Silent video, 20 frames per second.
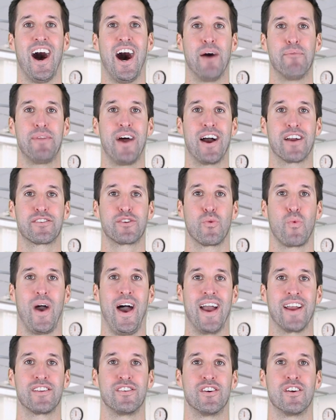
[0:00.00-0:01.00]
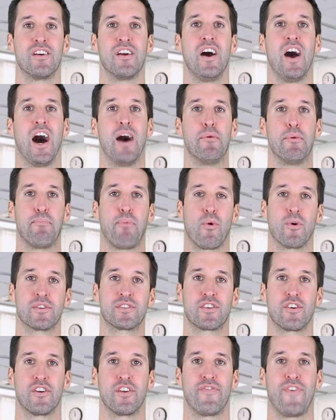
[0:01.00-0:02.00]
I'm Dr. Wagner. I'm a
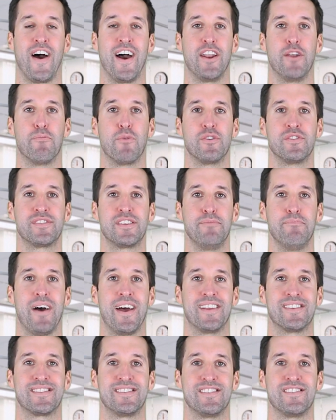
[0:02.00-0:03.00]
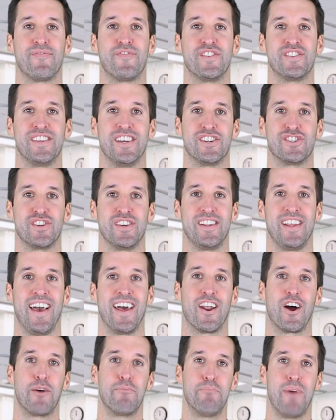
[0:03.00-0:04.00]
board-certified emergency medicine physician,
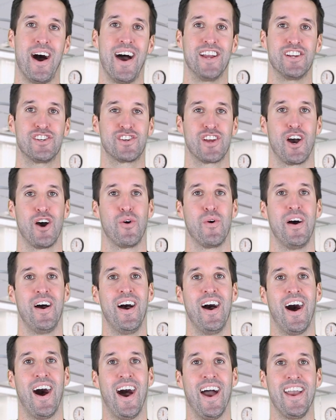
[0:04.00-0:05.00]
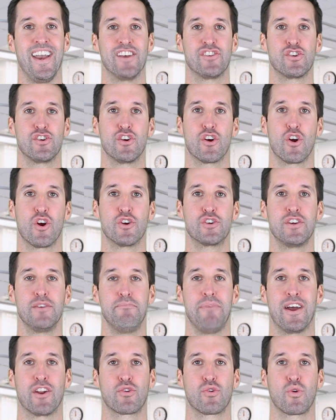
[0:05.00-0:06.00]
and on my show, I answer your urgent
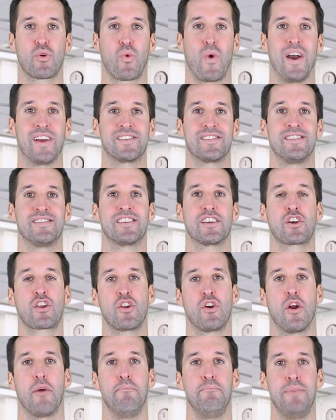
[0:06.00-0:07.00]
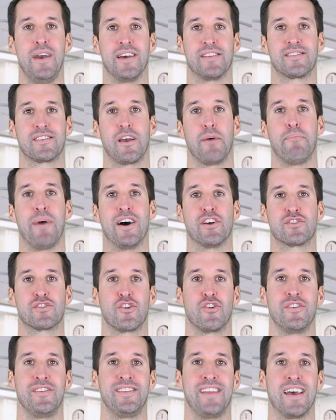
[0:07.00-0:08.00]
medical questions and clear up myths about
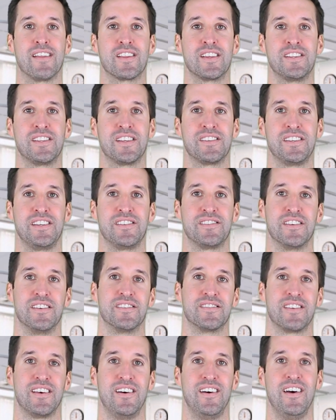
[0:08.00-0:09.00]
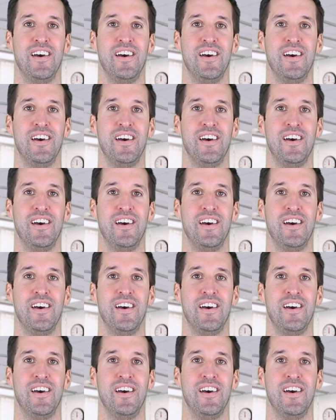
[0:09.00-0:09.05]
certain deadly diseases.